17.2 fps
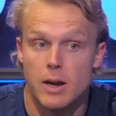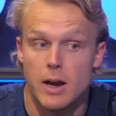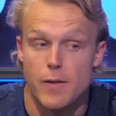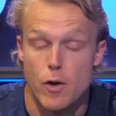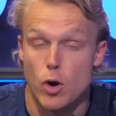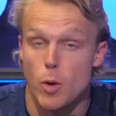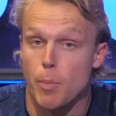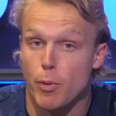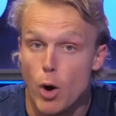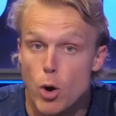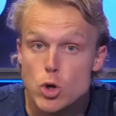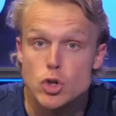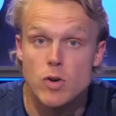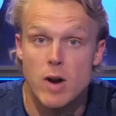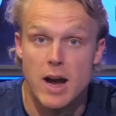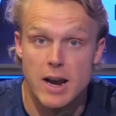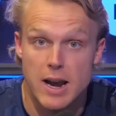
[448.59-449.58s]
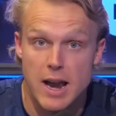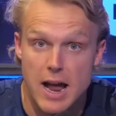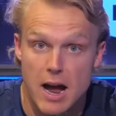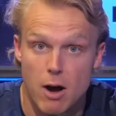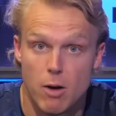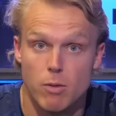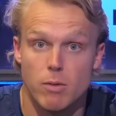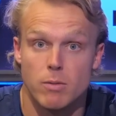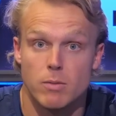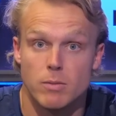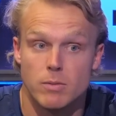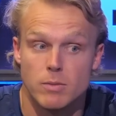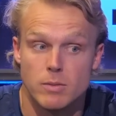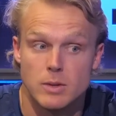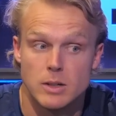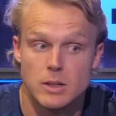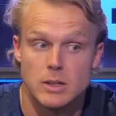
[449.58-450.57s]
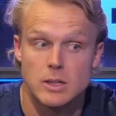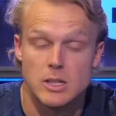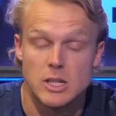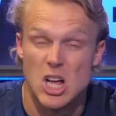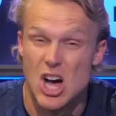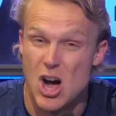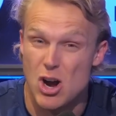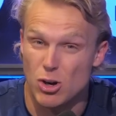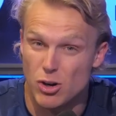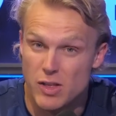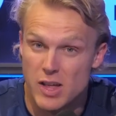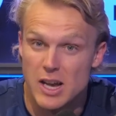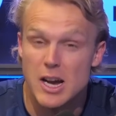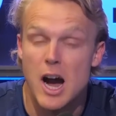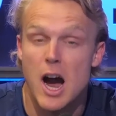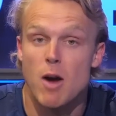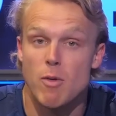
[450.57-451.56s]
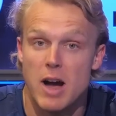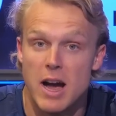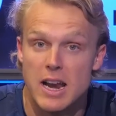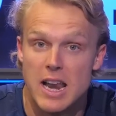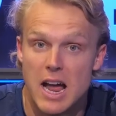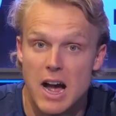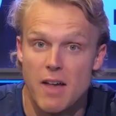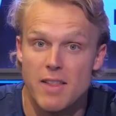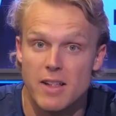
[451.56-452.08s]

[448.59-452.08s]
and their approach right now, the hunger they got right now,